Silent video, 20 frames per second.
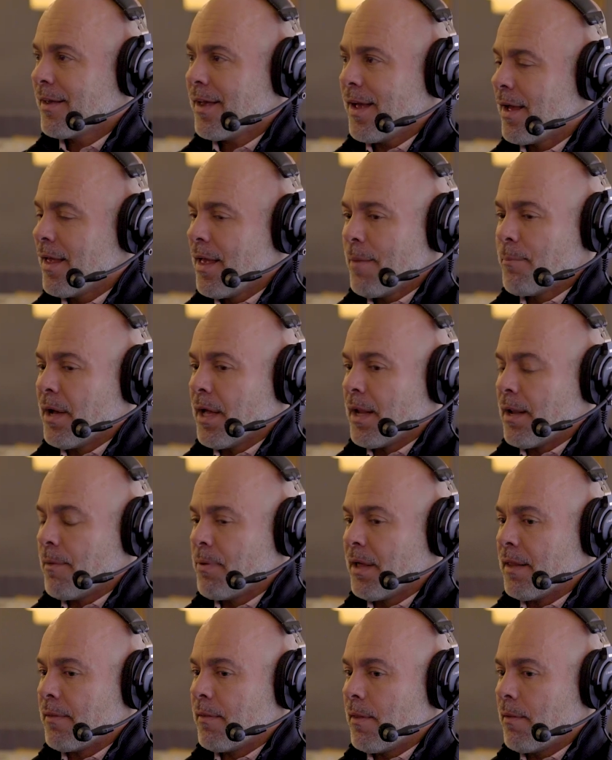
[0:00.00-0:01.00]
Yeah. yeah. But
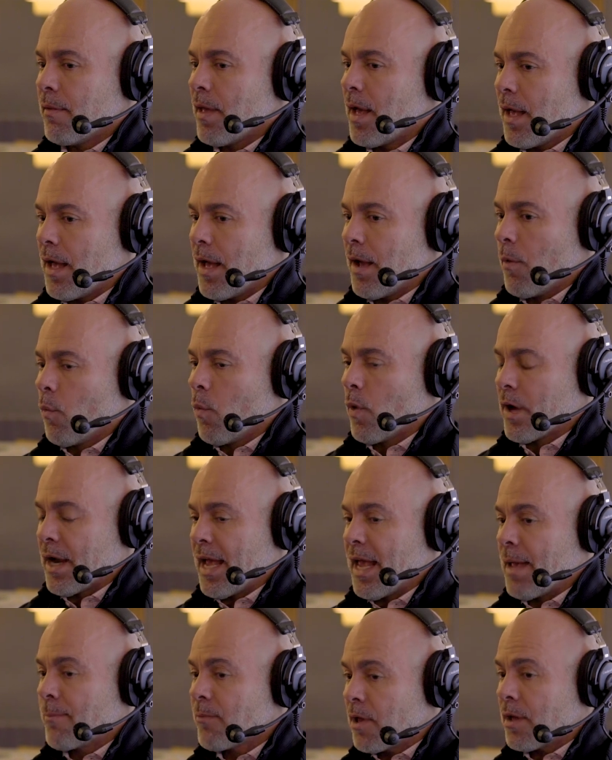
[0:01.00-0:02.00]
but what
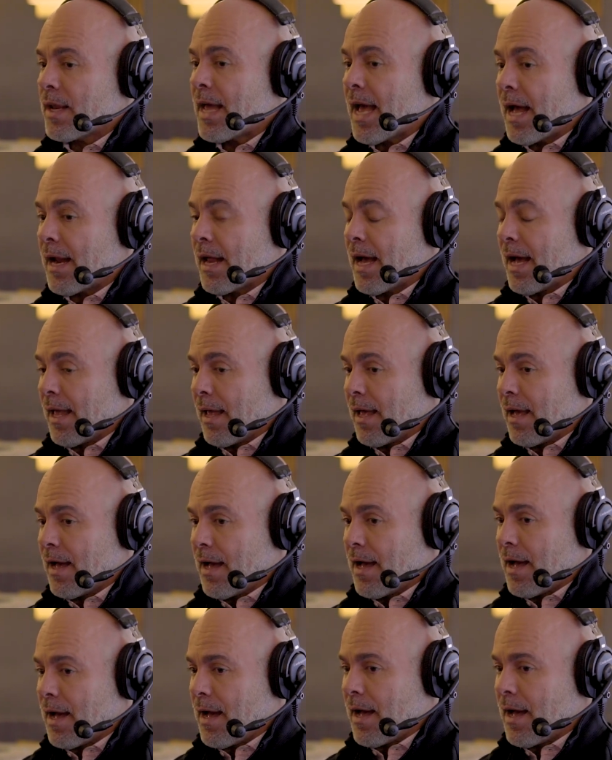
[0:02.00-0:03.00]
I am good at, I
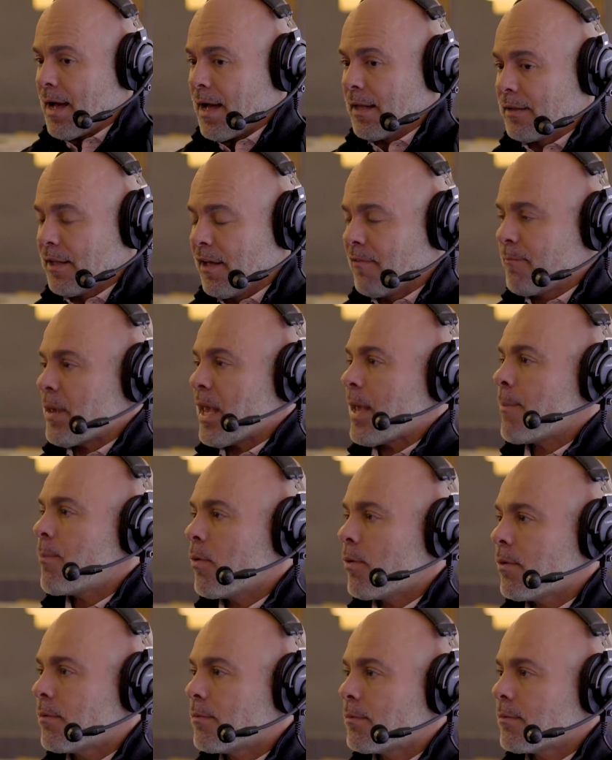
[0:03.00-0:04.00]
I love
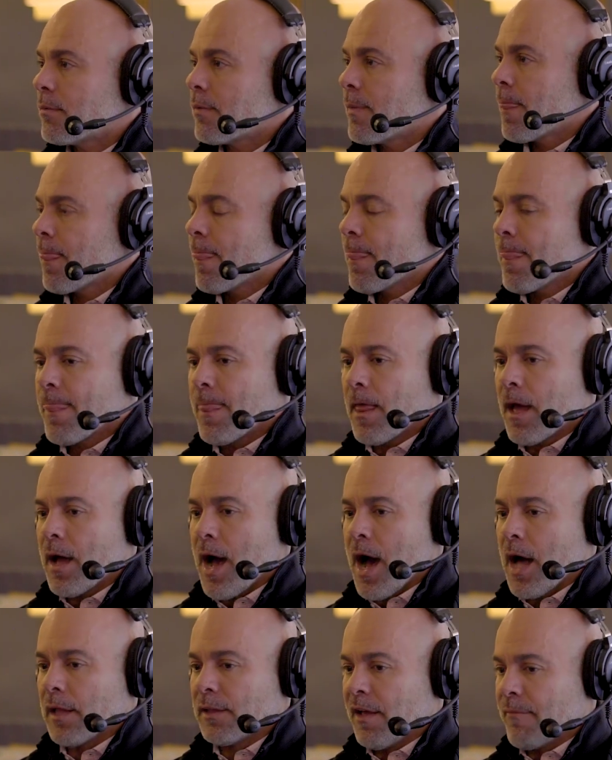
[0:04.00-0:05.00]
people.
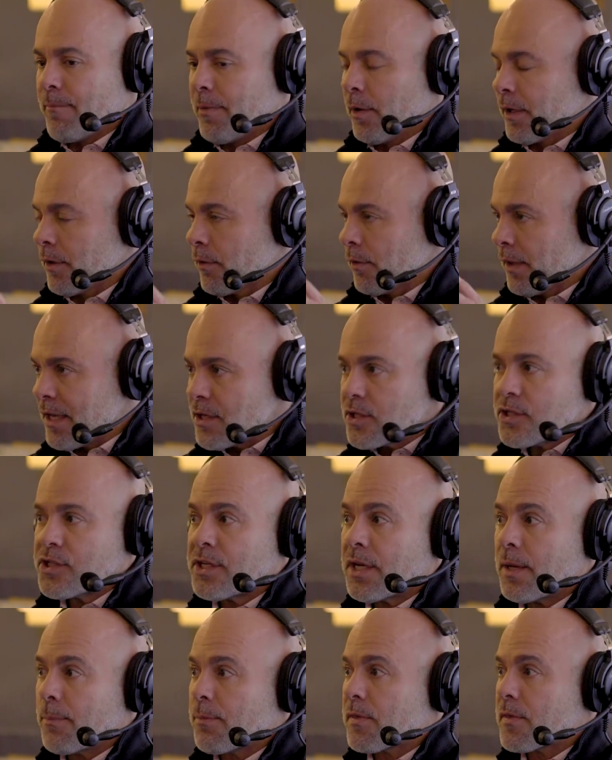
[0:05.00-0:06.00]
I love building
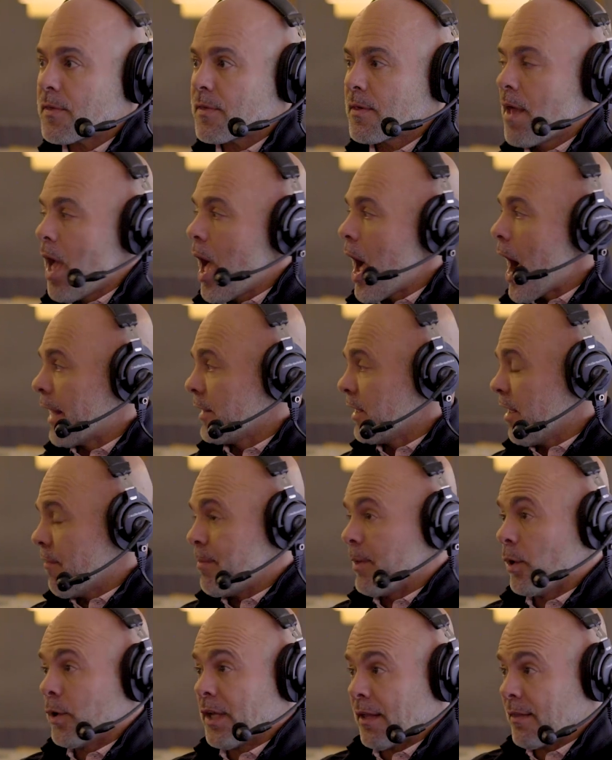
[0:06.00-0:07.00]
relationships. I
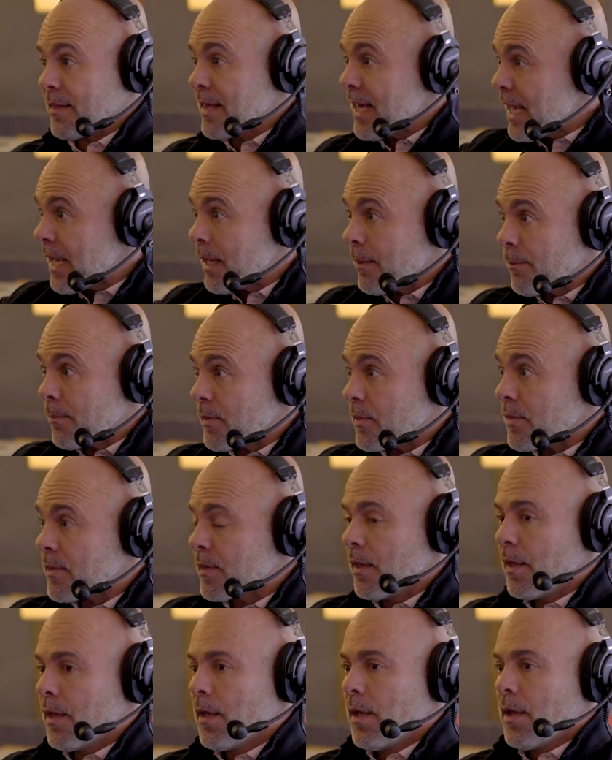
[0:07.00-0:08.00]
love building teams.